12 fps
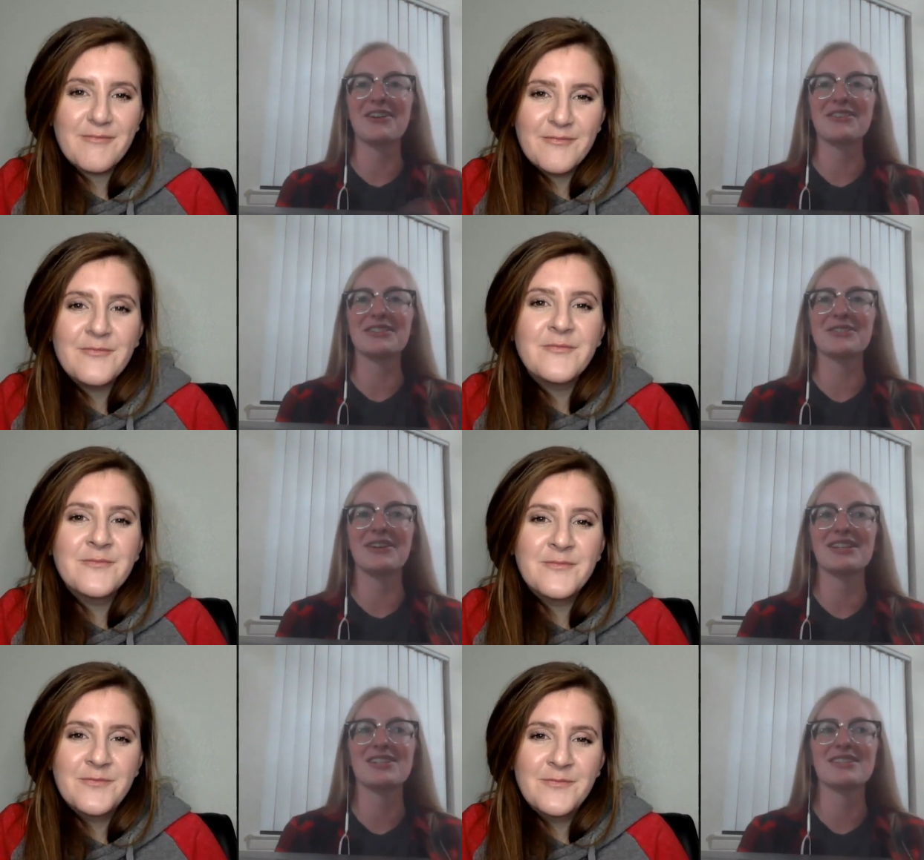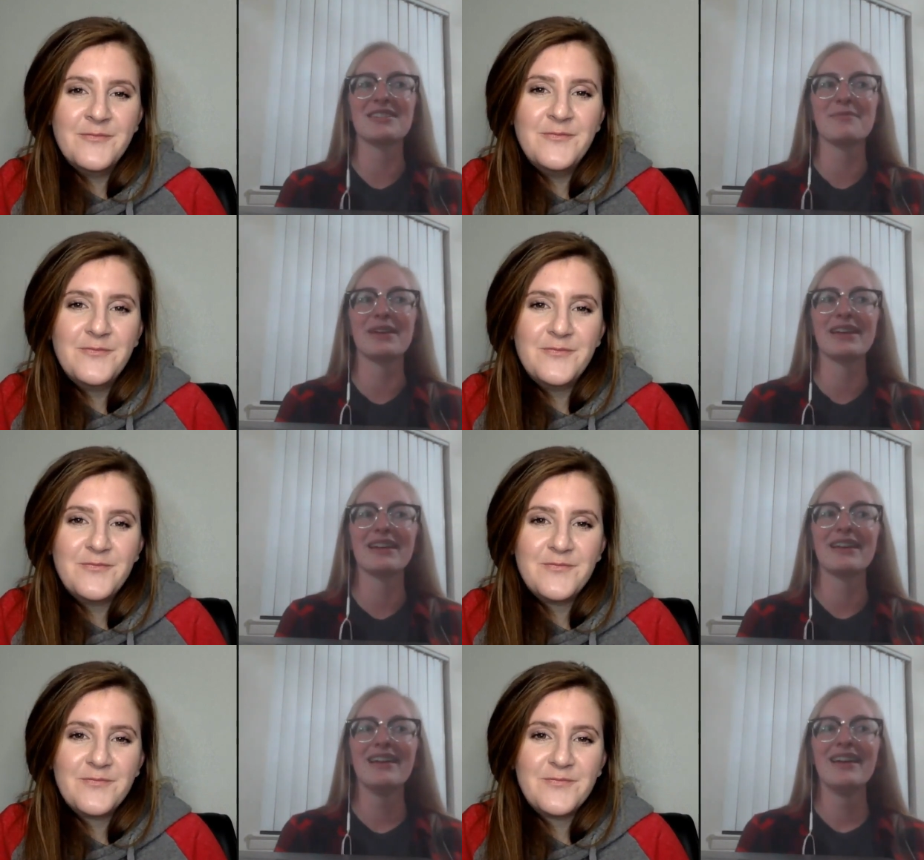Speaker 1: all these questions. I'm
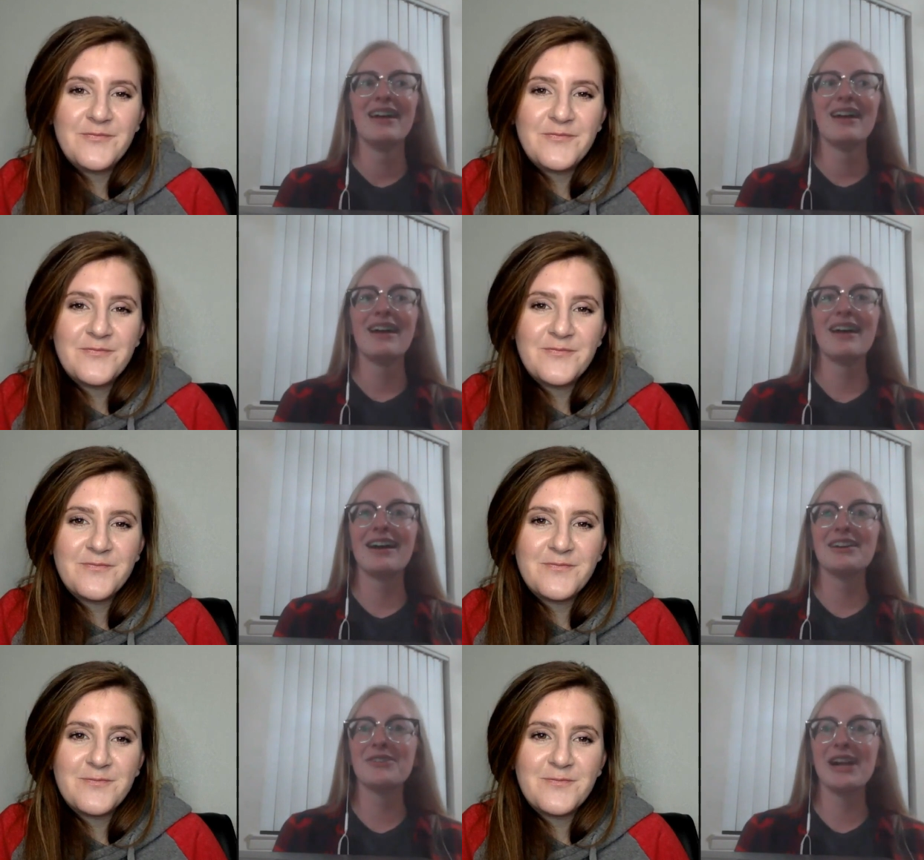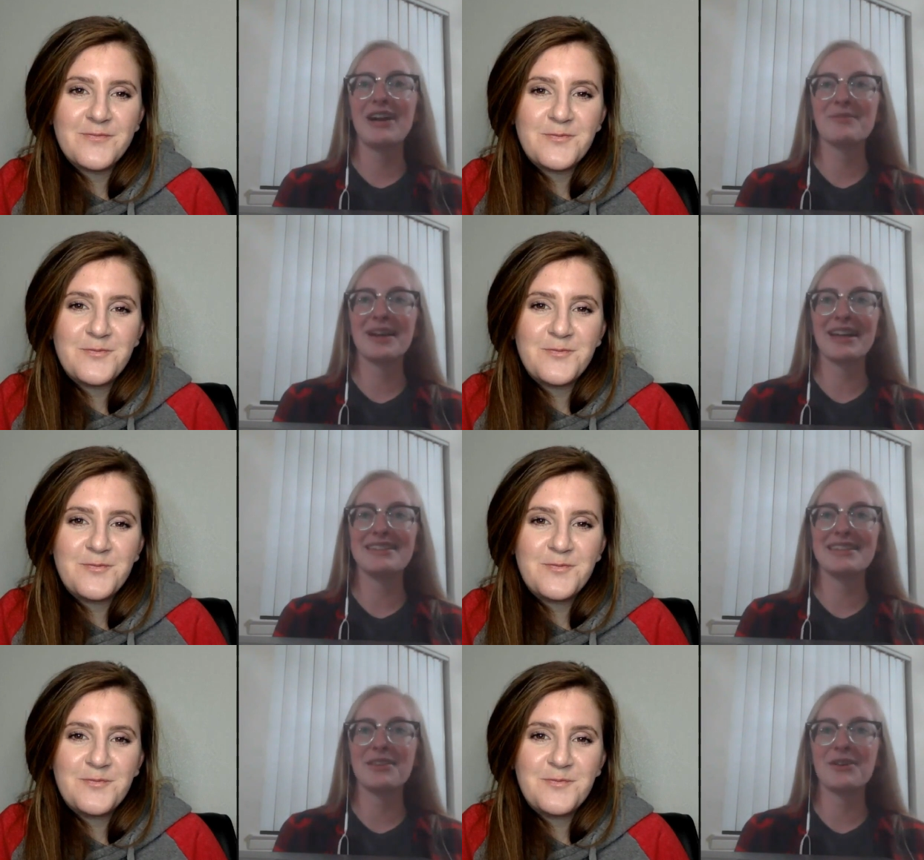like, I don't have my
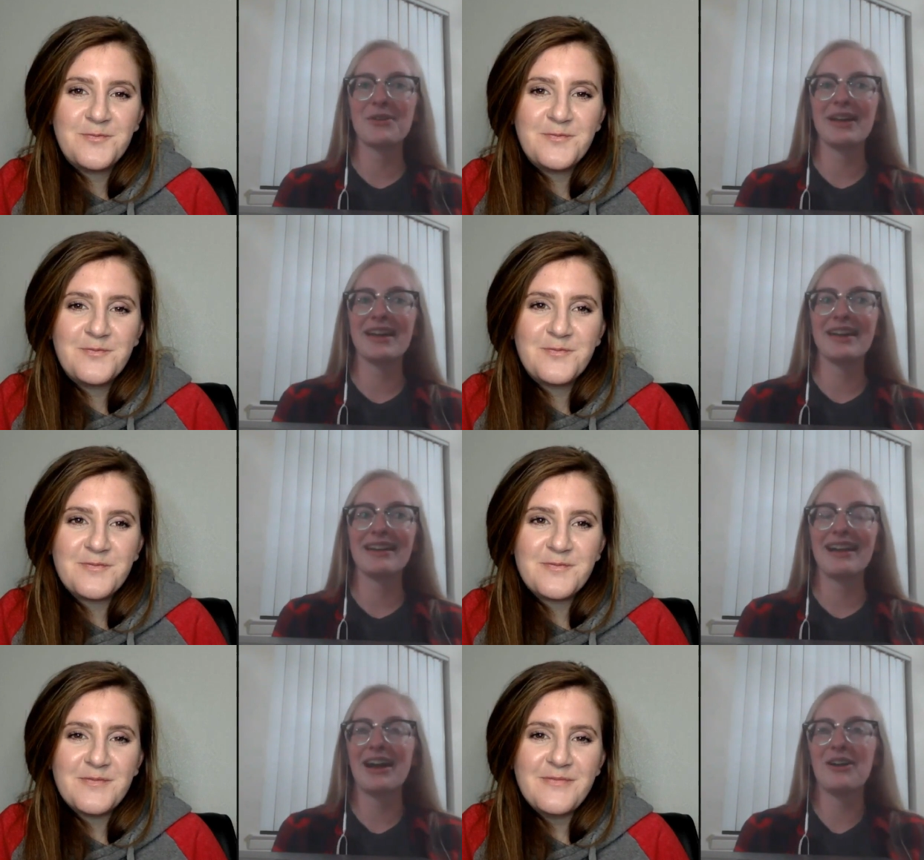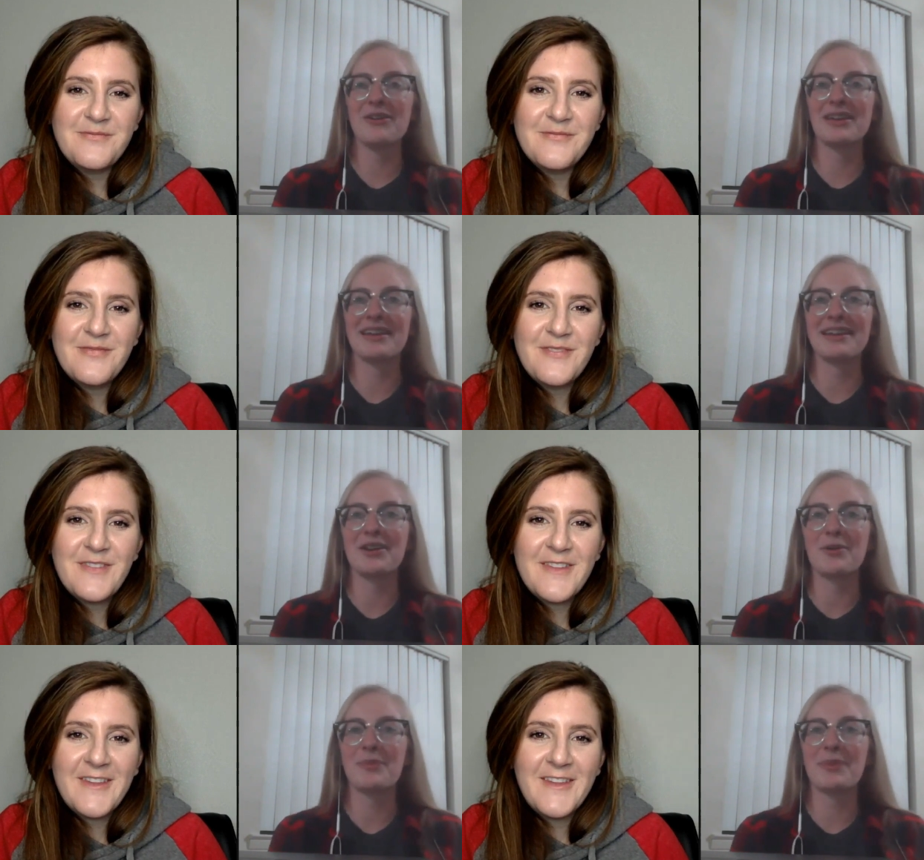I D though. Like, how can I
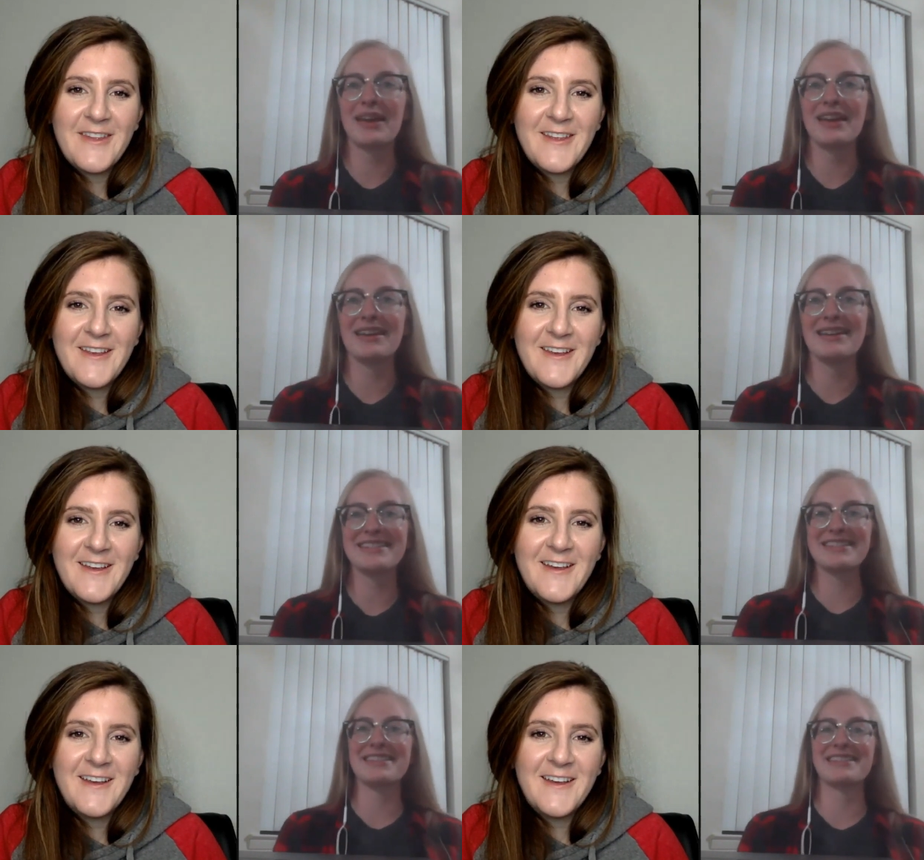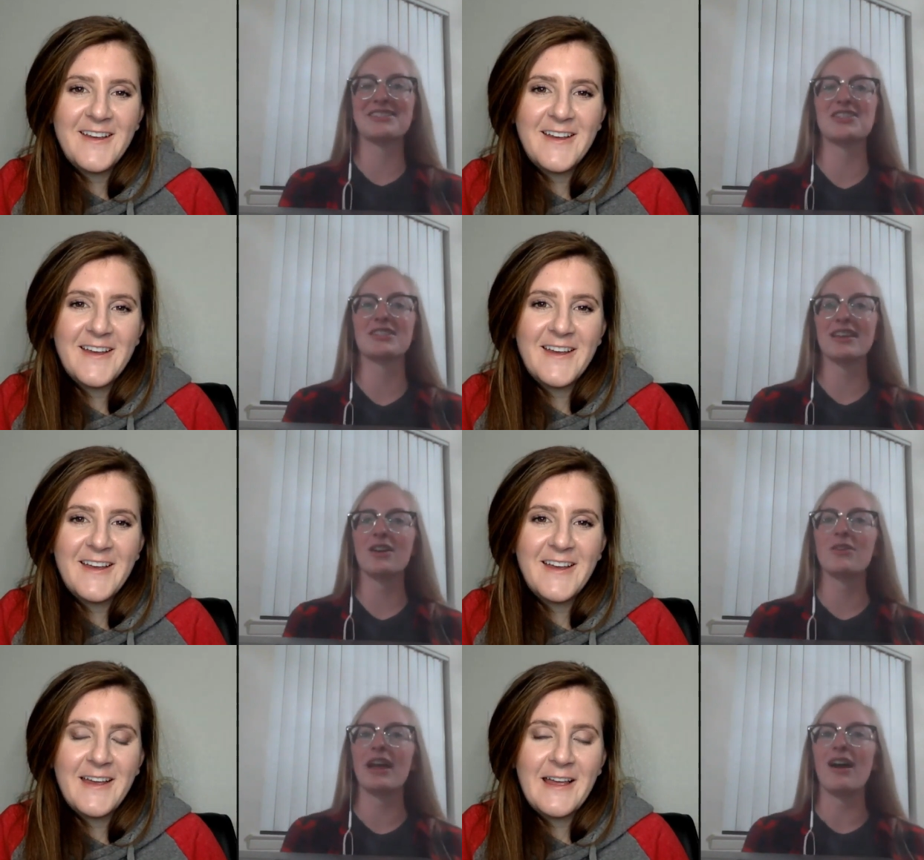get on base? And then she's
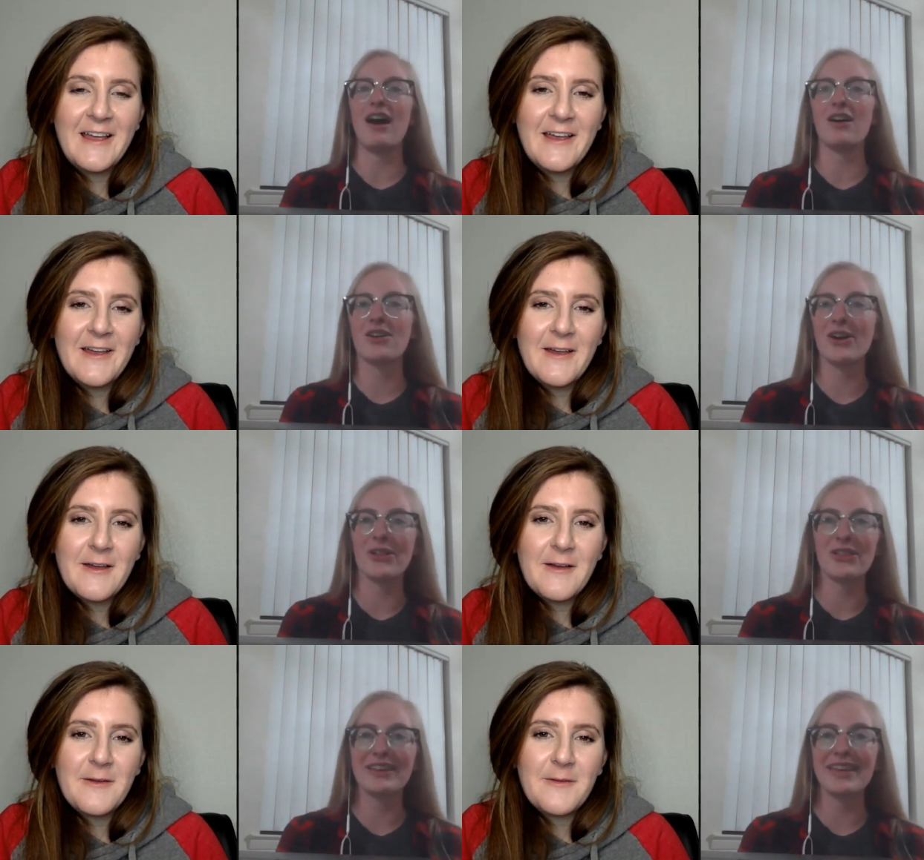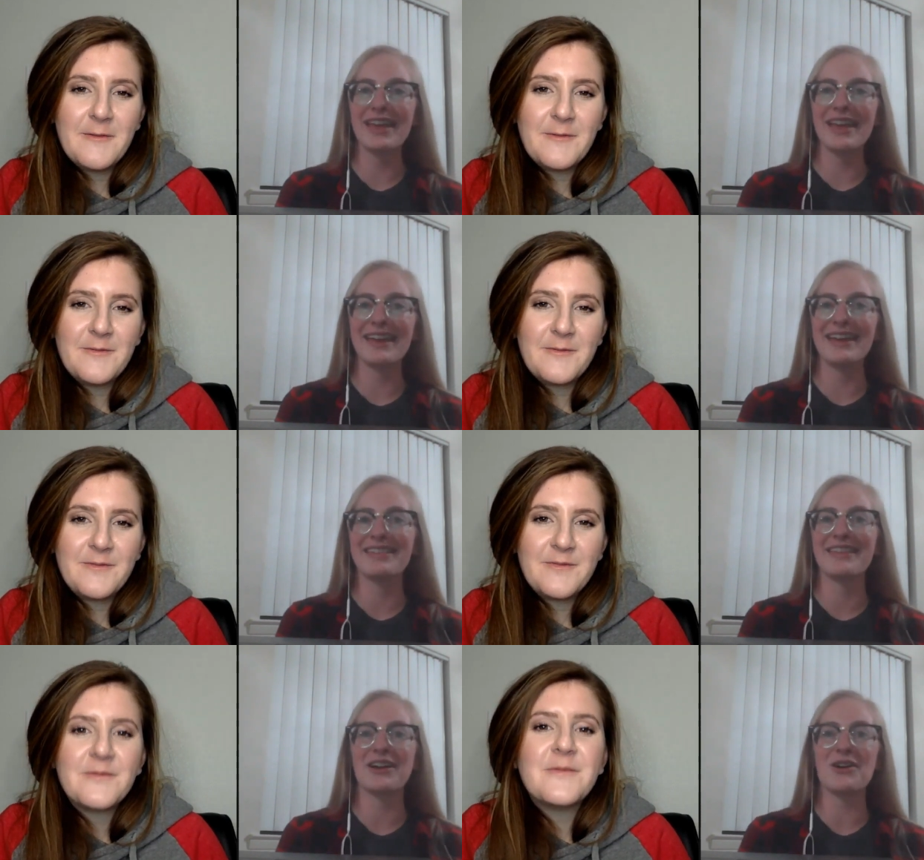like, okay, I'll call the
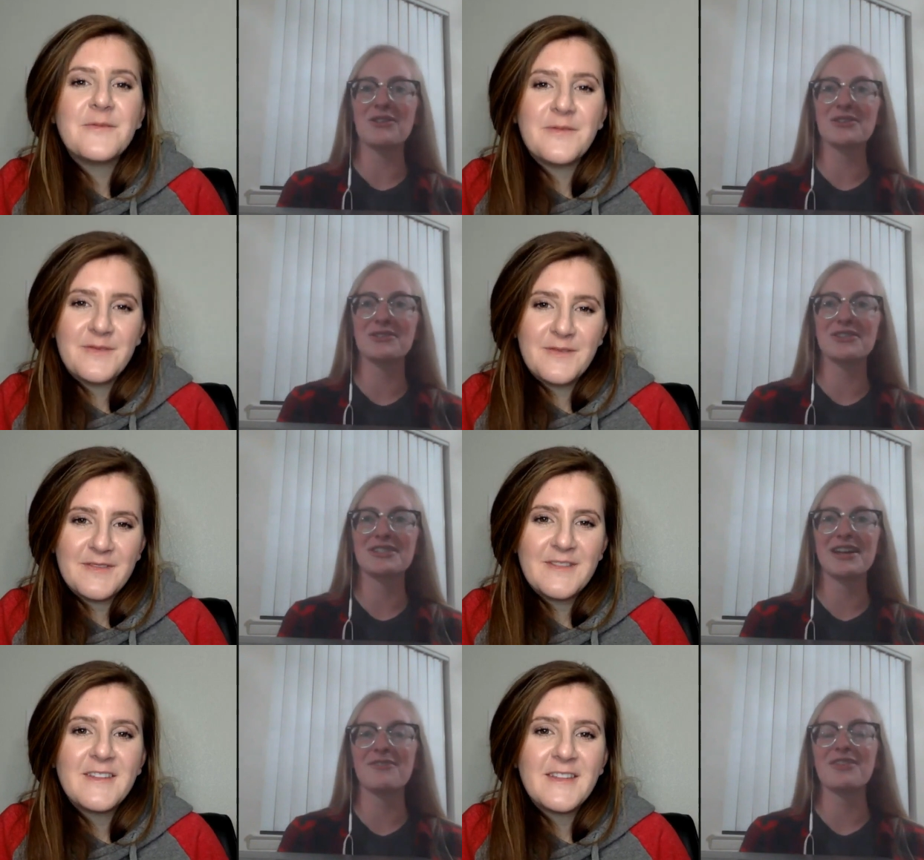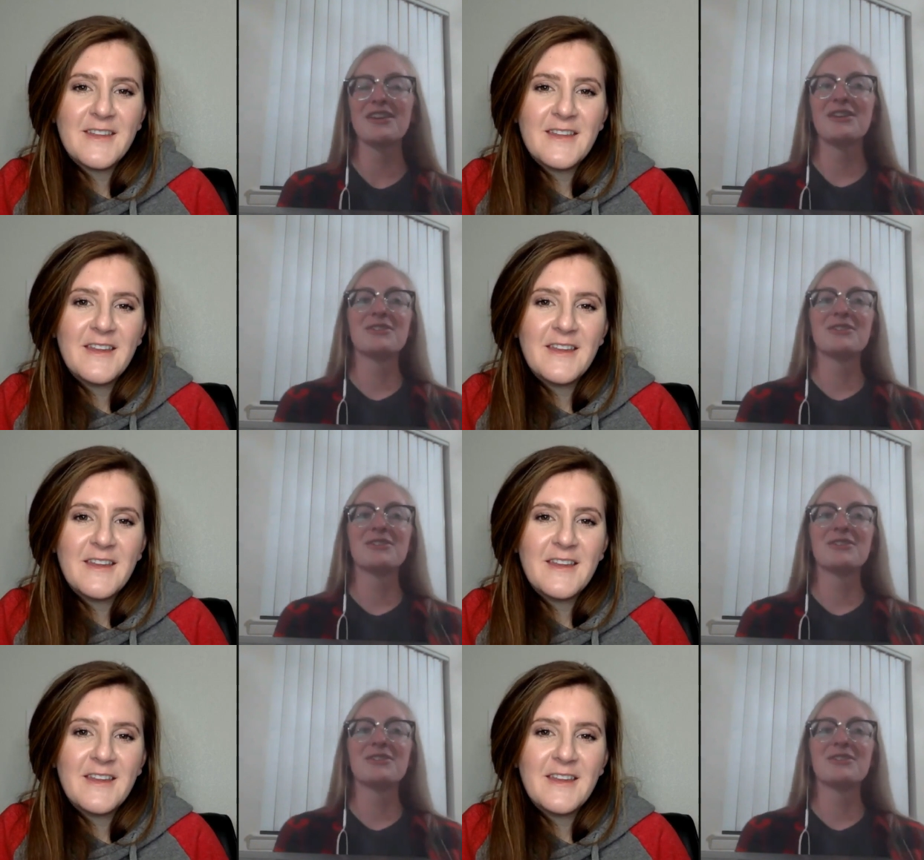gate and like all this sort of stuff.